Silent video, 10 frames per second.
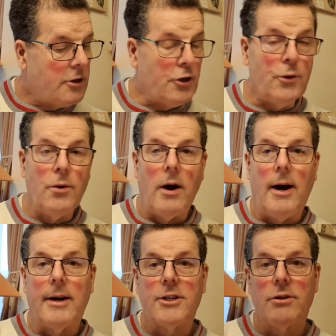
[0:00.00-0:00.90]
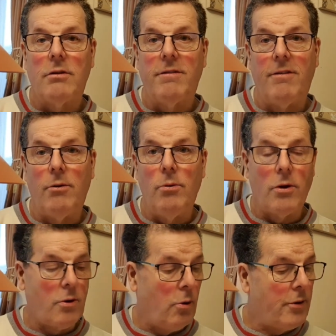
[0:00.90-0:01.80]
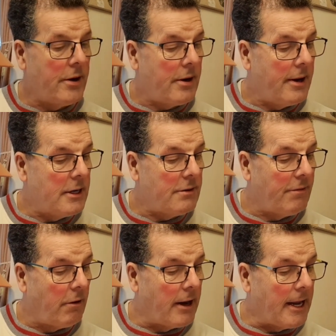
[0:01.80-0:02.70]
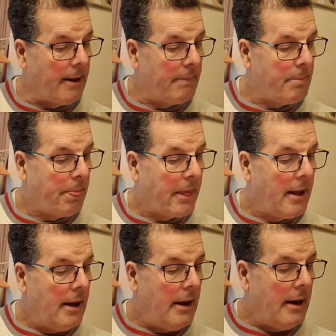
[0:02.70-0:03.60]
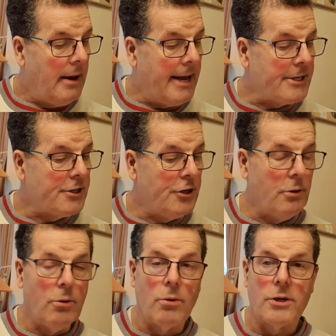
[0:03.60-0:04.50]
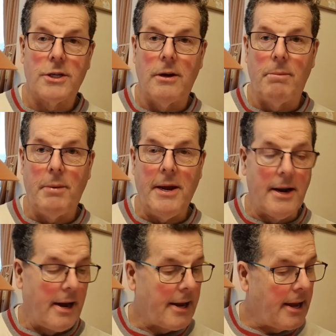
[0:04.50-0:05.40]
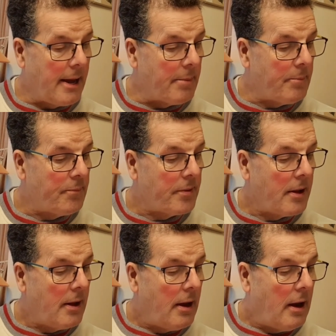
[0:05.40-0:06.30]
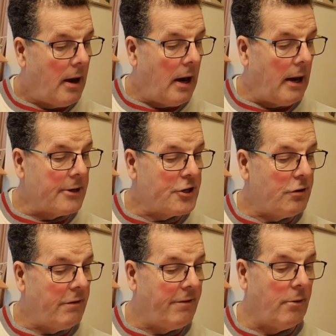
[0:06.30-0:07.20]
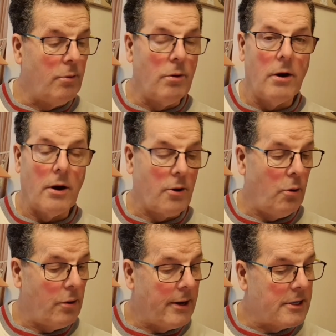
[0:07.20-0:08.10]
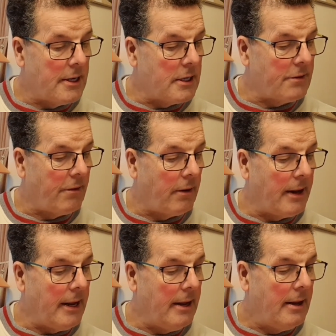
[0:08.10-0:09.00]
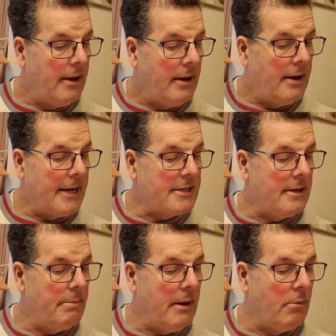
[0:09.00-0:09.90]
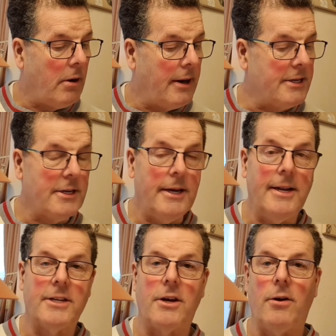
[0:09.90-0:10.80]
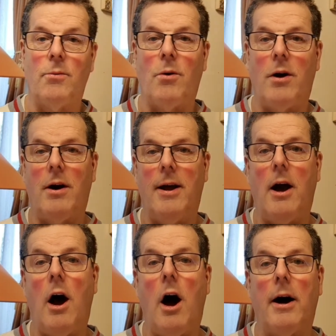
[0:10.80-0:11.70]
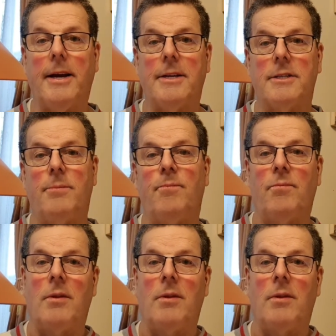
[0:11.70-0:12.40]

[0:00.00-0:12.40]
"Do not answer a fool according to his folly, lest you also be like him. Answer a fool according to his folly, lest he be wise in his own eyes."